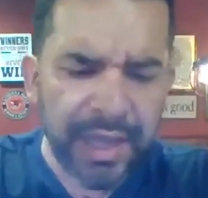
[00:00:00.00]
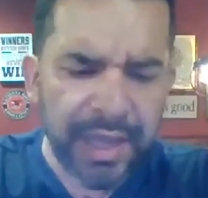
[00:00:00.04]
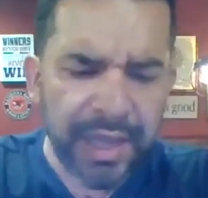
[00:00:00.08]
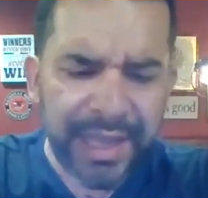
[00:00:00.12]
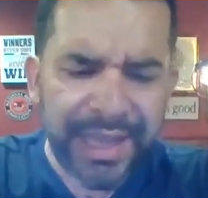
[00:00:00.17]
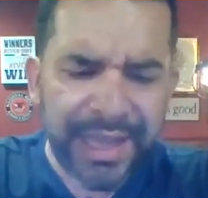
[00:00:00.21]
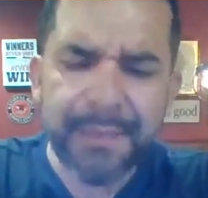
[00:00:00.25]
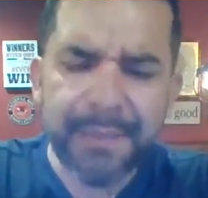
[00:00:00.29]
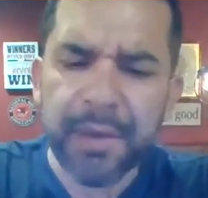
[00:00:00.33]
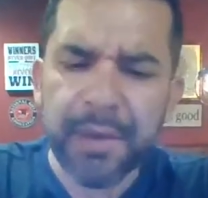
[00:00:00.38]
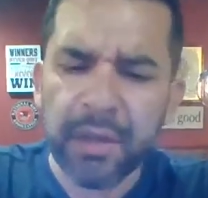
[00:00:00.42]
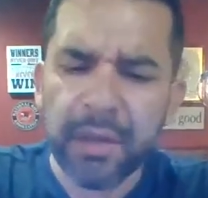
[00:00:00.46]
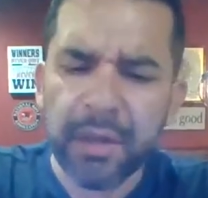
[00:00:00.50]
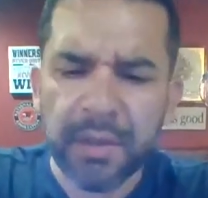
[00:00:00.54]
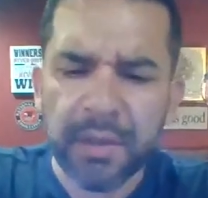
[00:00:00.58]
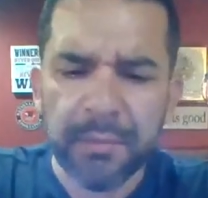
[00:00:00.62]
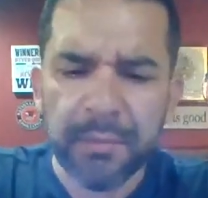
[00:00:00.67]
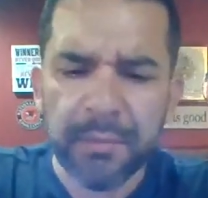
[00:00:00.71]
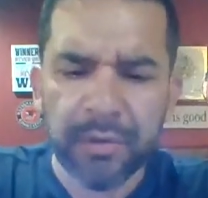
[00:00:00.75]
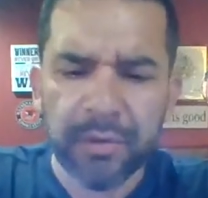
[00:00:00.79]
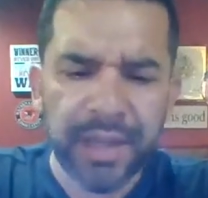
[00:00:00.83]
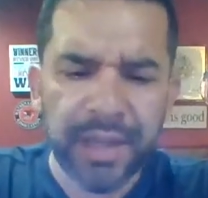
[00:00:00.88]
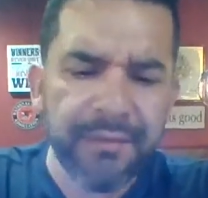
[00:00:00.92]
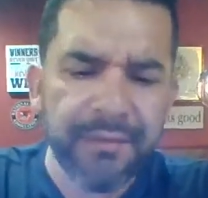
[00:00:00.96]
Email
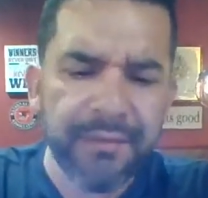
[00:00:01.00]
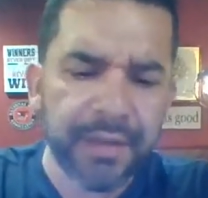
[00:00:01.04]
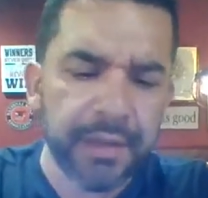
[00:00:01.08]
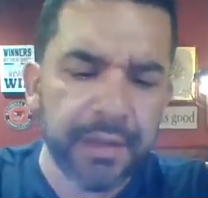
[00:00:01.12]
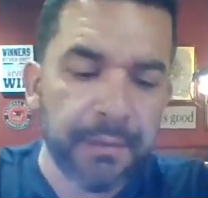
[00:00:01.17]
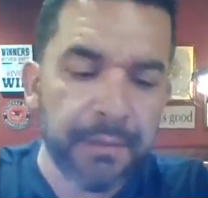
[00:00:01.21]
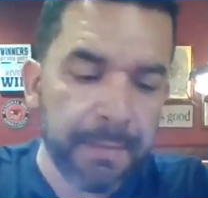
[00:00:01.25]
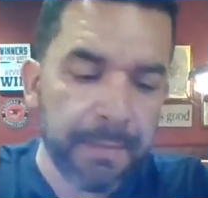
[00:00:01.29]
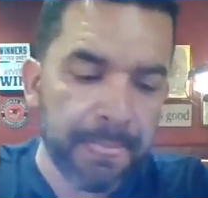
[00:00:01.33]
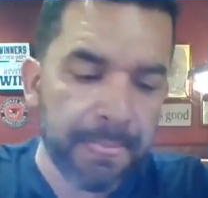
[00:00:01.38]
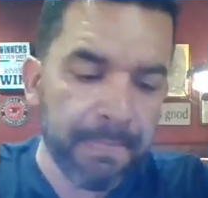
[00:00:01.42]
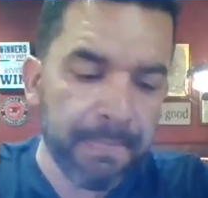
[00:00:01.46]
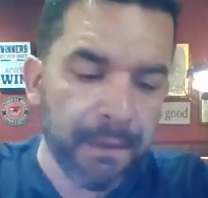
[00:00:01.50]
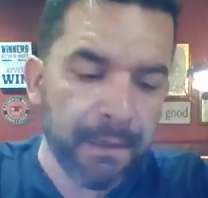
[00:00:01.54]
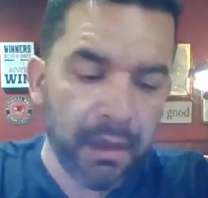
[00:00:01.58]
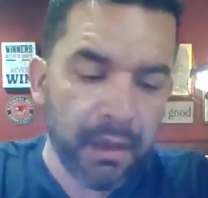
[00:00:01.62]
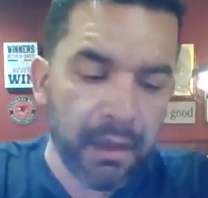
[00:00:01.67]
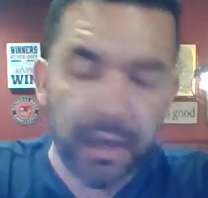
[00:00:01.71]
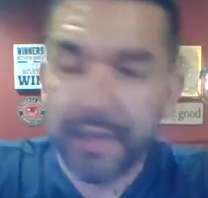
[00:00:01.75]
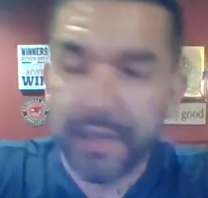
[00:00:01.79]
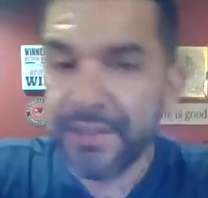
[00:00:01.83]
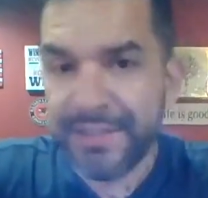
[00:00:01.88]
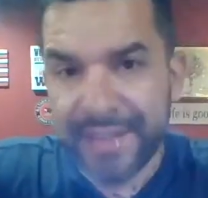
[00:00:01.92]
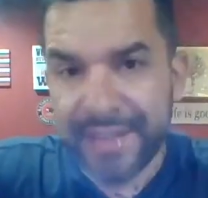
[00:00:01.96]
number 11,
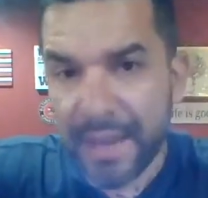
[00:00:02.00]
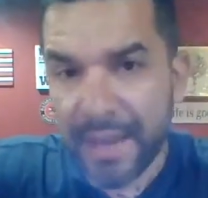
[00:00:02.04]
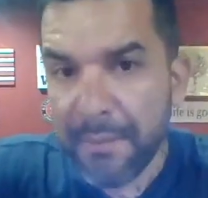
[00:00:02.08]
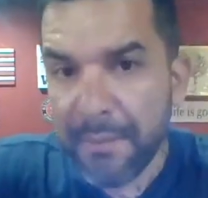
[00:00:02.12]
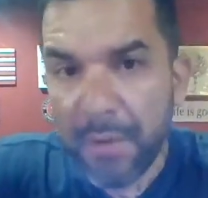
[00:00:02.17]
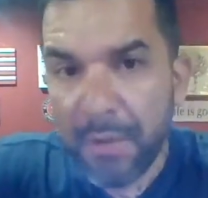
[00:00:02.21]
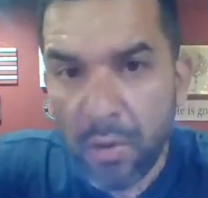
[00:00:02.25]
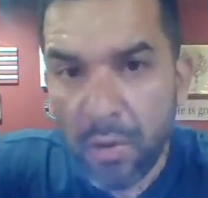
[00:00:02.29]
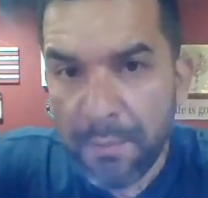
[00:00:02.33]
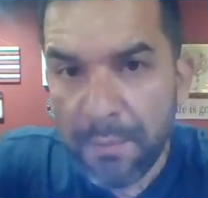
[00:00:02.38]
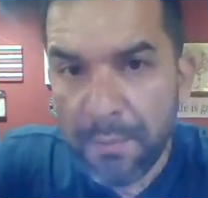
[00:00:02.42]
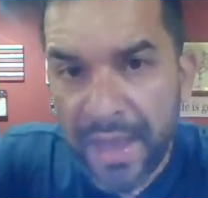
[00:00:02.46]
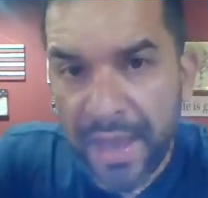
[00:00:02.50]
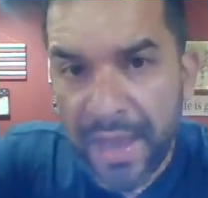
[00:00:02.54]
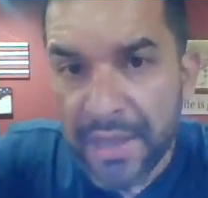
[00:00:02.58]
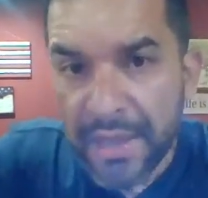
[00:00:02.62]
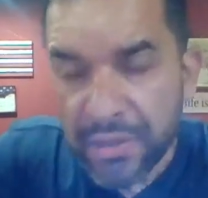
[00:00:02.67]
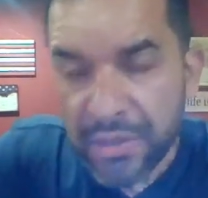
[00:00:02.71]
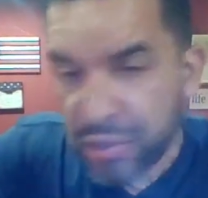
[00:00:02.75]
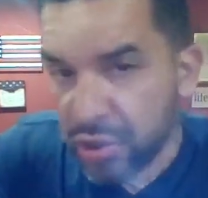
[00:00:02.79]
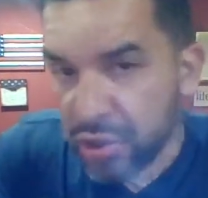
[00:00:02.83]
demo a page.